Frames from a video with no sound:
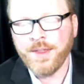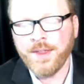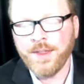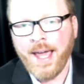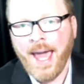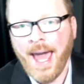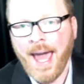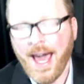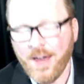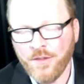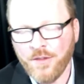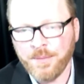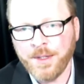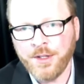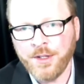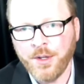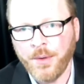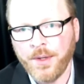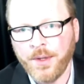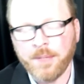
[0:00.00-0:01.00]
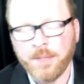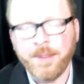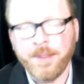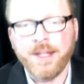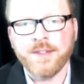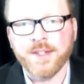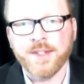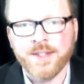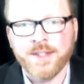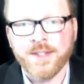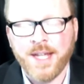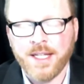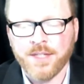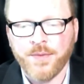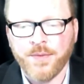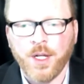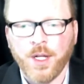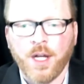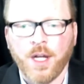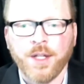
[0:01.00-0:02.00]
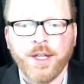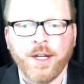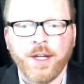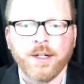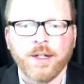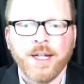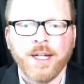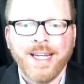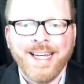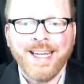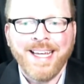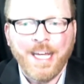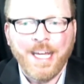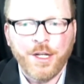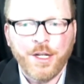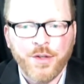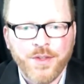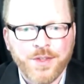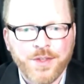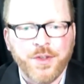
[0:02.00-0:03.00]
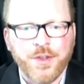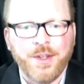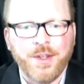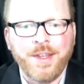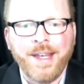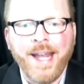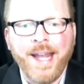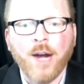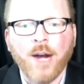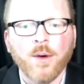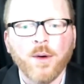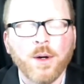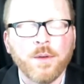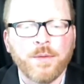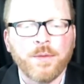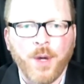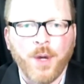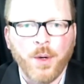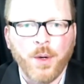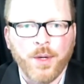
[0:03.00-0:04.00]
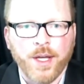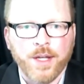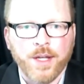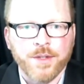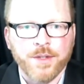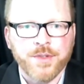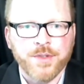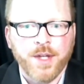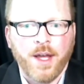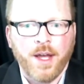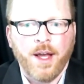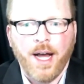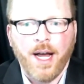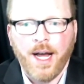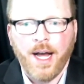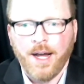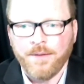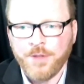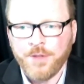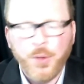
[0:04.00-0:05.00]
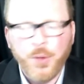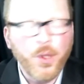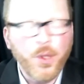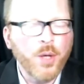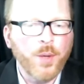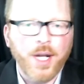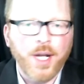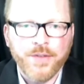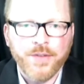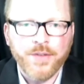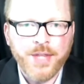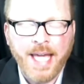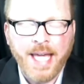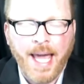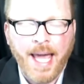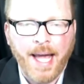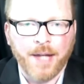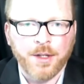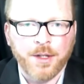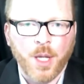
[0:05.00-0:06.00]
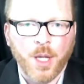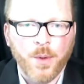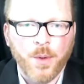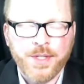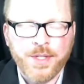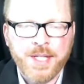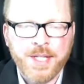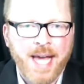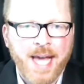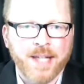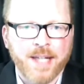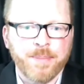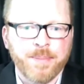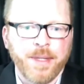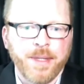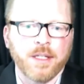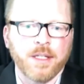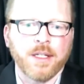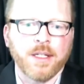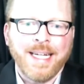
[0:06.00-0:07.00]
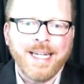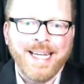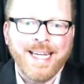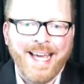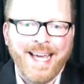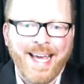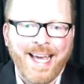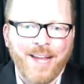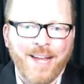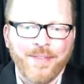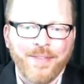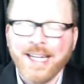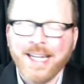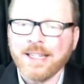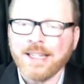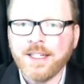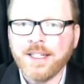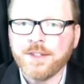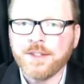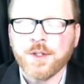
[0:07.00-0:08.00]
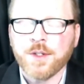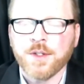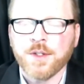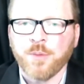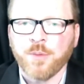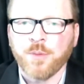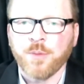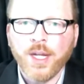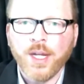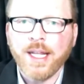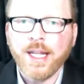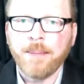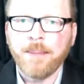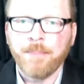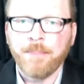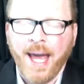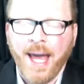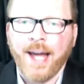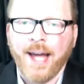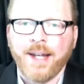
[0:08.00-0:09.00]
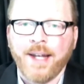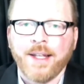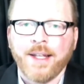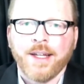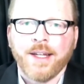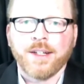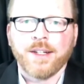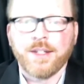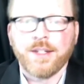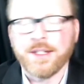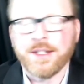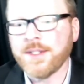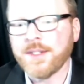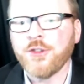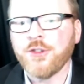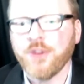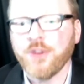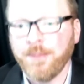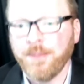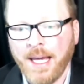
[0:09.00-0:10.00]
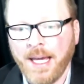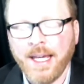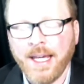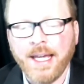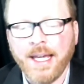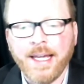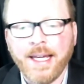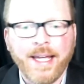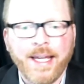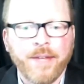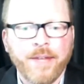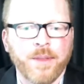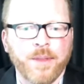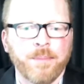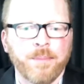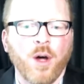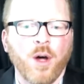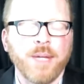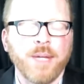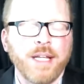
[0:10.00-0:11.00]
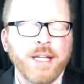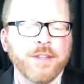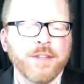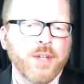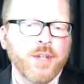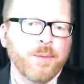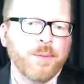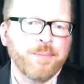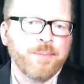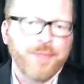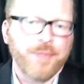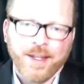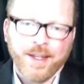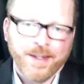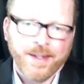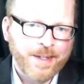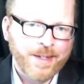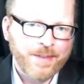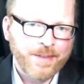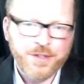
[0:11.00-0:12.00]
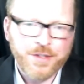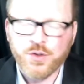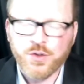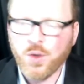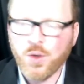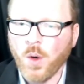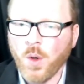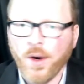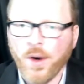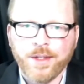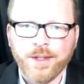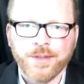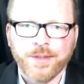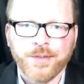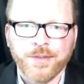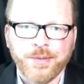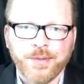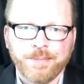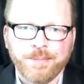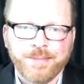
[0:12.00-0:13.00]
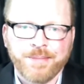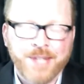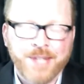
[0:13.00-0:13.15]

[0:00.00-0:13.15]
they have been doing to be successful all year into this narrow focus of doing whatever they can to lower the tax bill, and that leads to some really bad decision making in the moment. So this story is